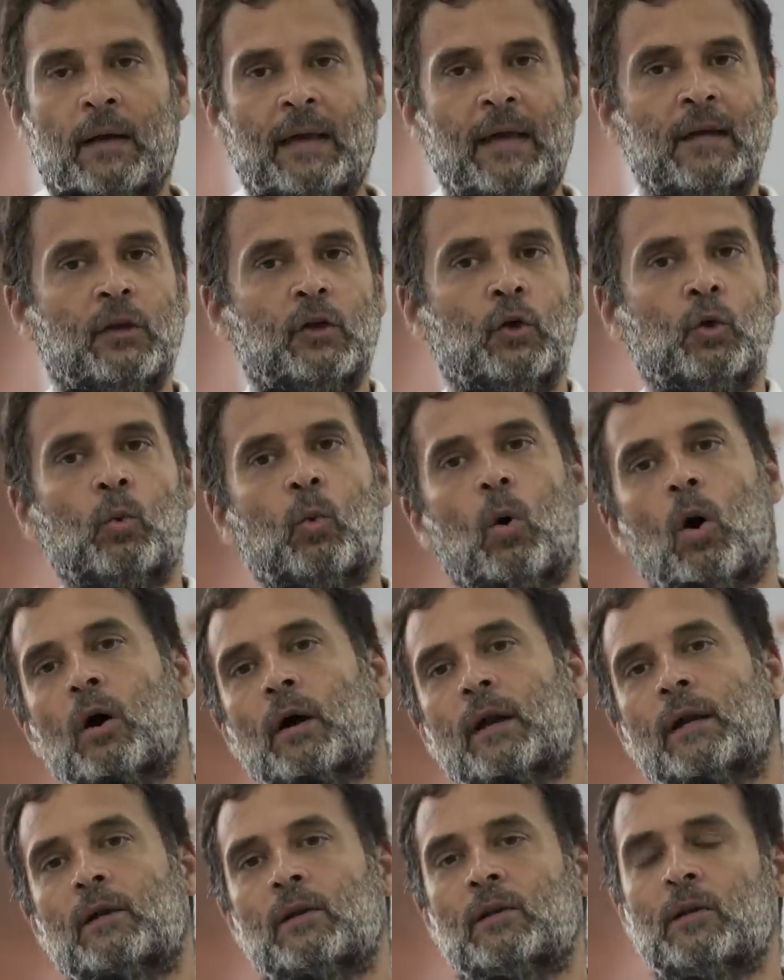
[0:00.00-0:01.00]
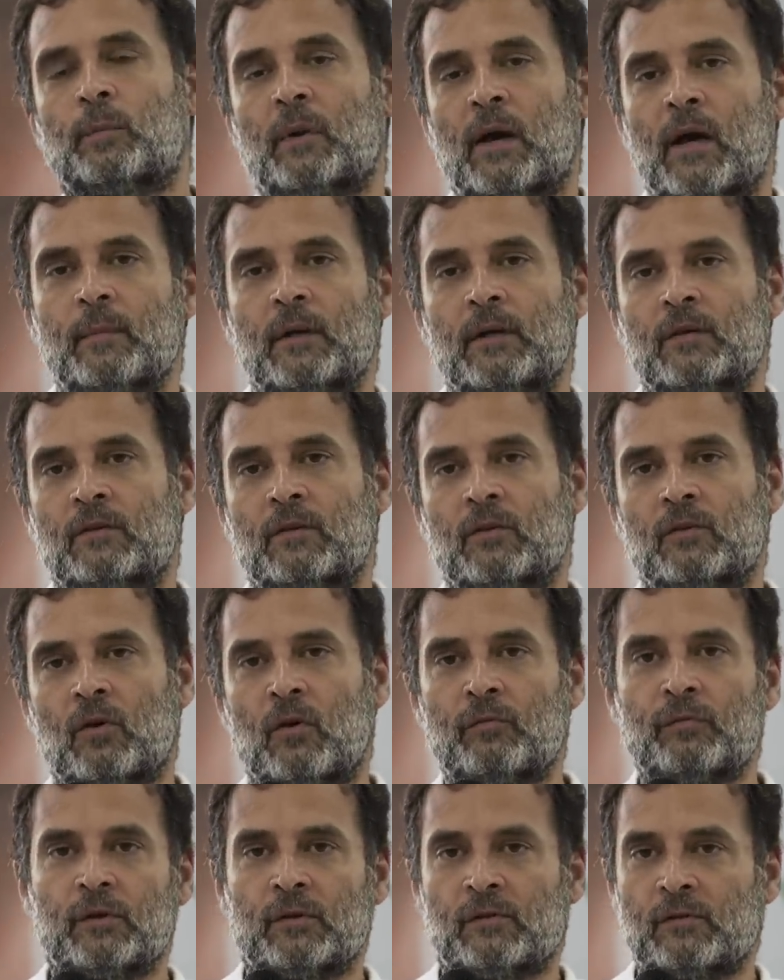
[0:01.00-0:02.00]
Can you walk into the Prime Minister's
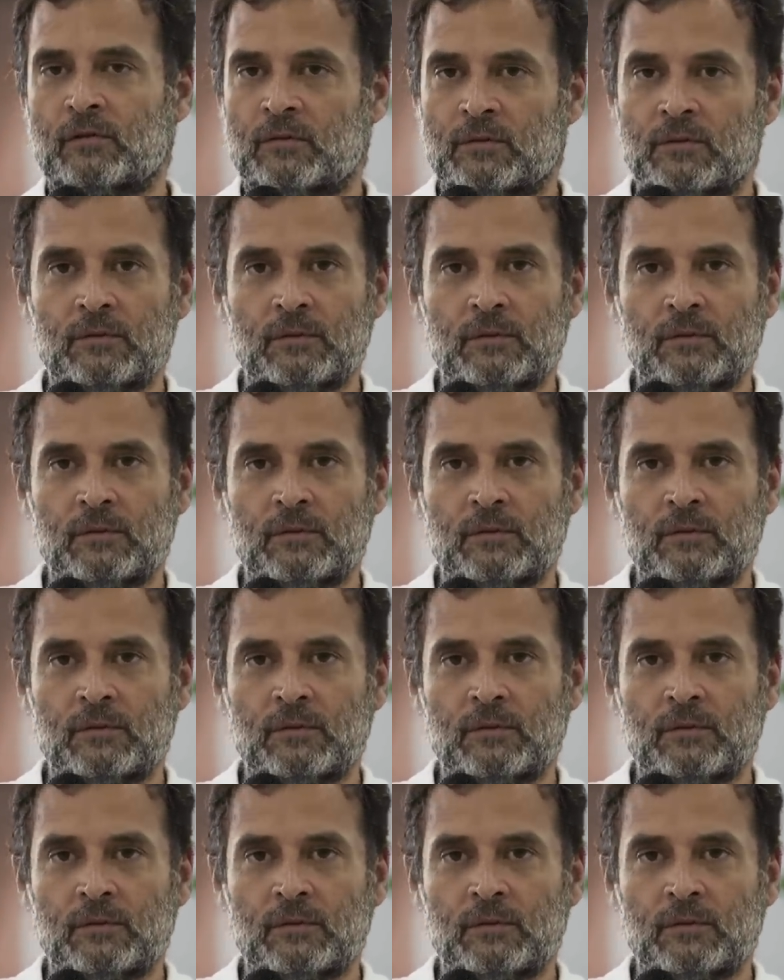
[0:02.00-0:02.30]
office?